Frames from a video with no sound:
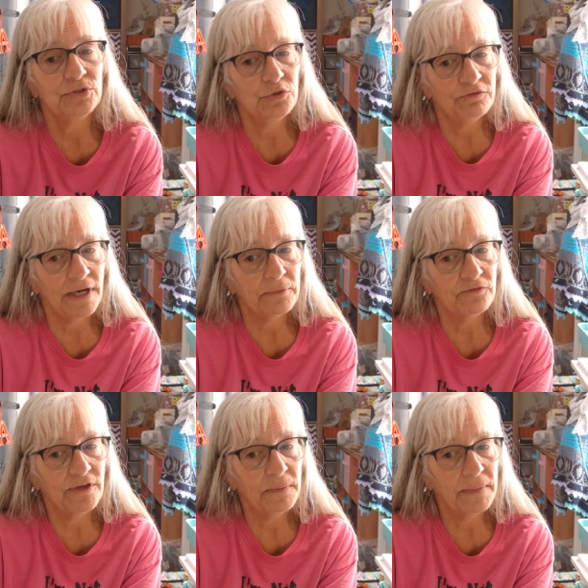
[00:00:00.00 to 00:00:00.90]
new Fiber
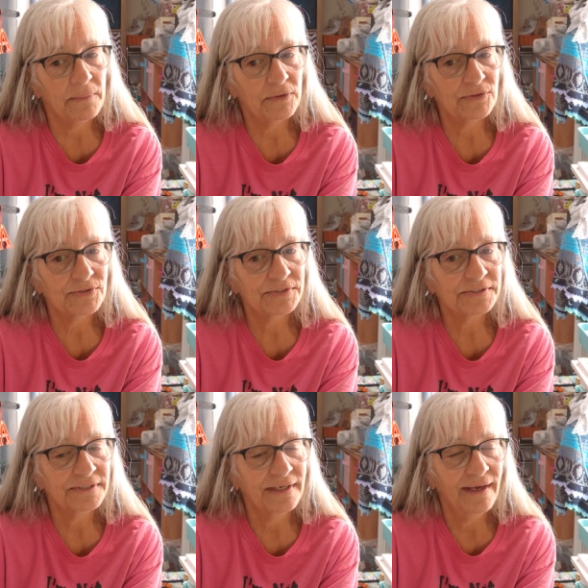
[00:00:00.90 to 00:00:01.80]
Feeling members,
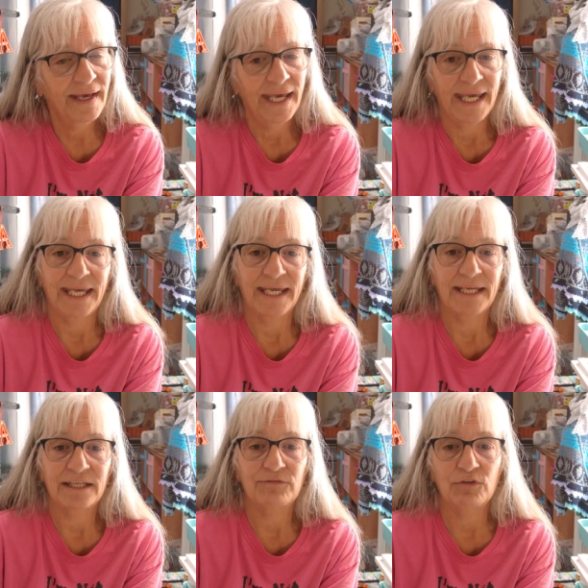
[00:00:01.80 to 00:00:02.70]

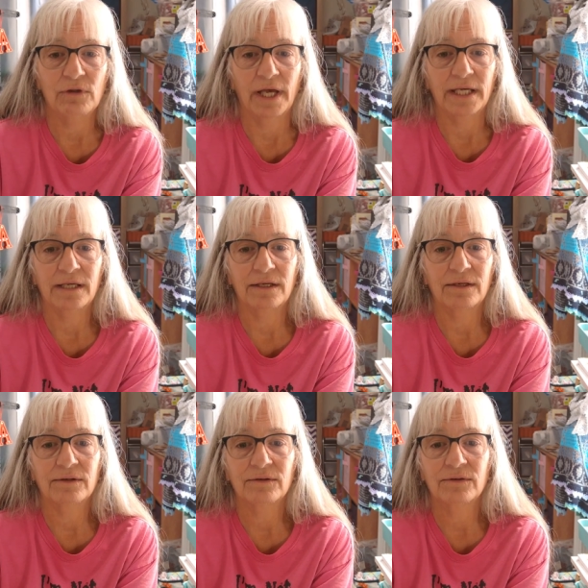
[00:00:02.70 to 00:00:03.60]
and if you like